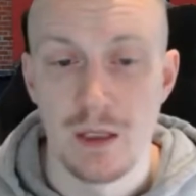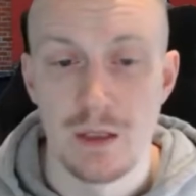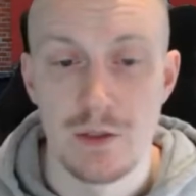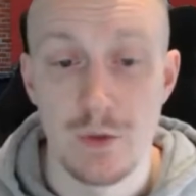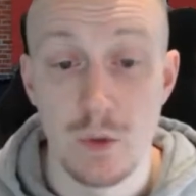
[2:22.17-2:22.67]

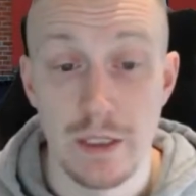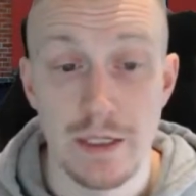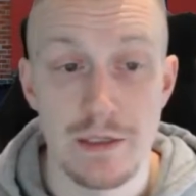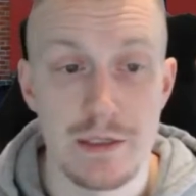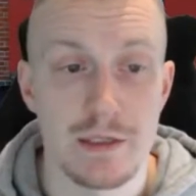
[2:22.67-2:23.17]
two
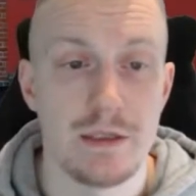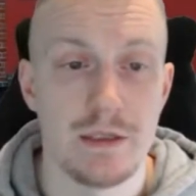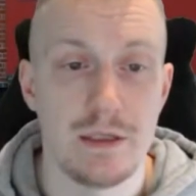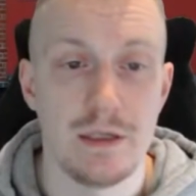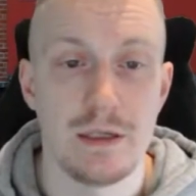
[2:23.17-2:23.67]
leagues in
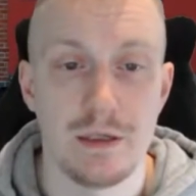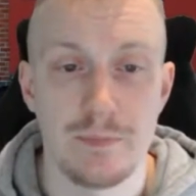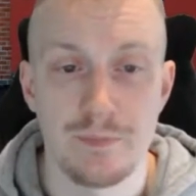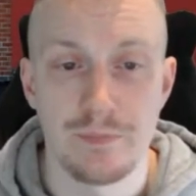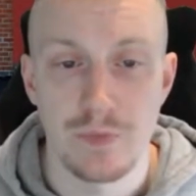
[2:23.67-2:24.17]

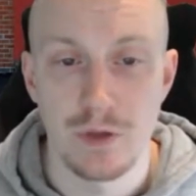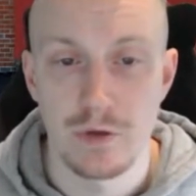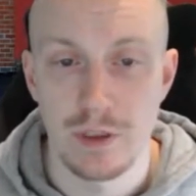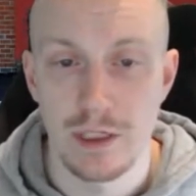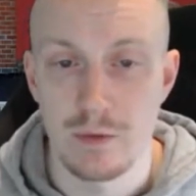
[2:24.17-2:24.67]
the
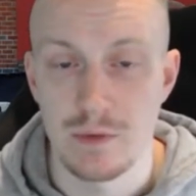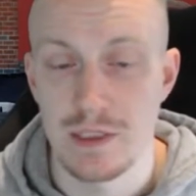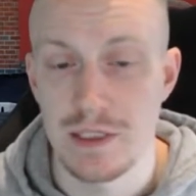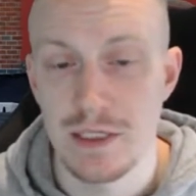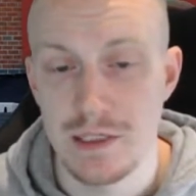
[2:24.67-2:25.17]
Northern
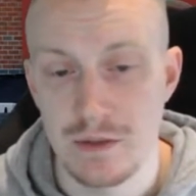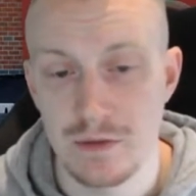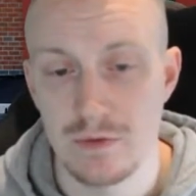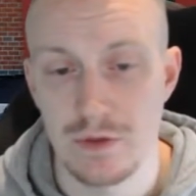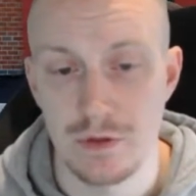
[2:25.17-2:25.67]
Counties East,
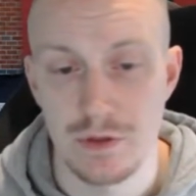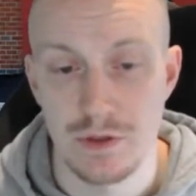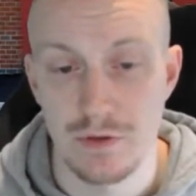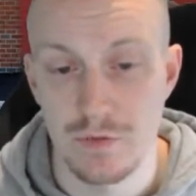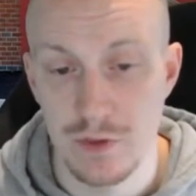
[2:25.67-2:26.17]
so there's
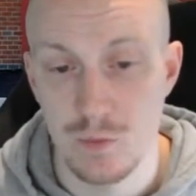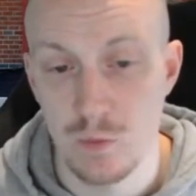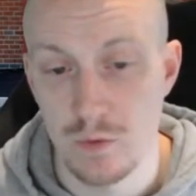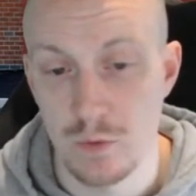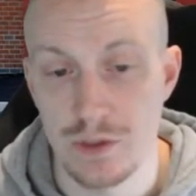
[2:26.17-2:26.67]
the Division
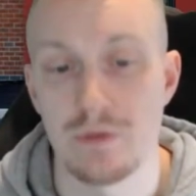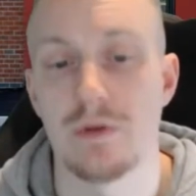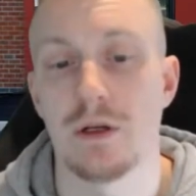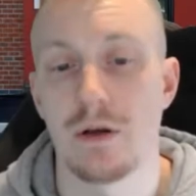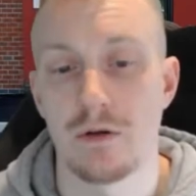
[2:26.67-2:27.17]
1, which they're
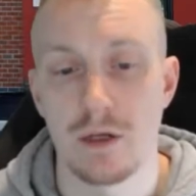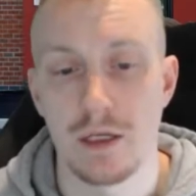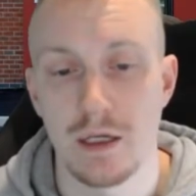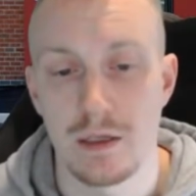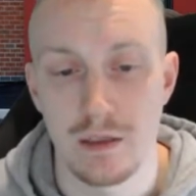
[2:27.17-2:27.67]
in
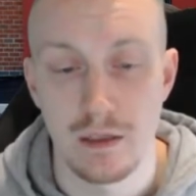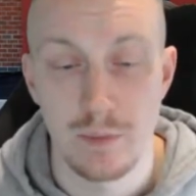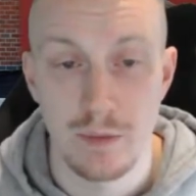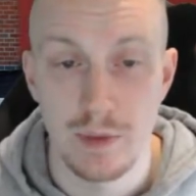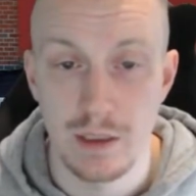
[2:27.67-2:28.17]
currently, and then the
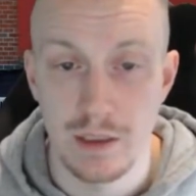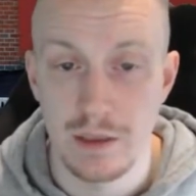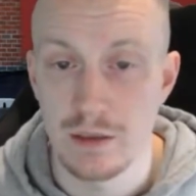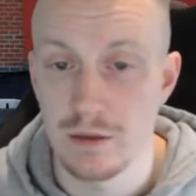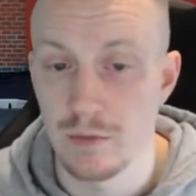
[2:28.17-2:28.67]
Premier
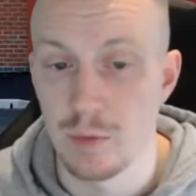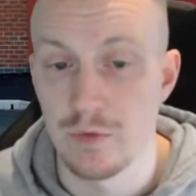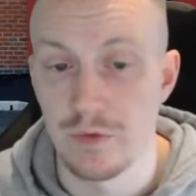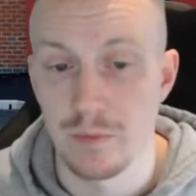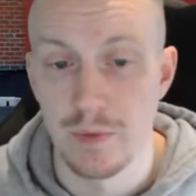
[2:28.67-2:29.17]
League
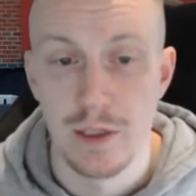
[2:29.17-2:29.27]
above them.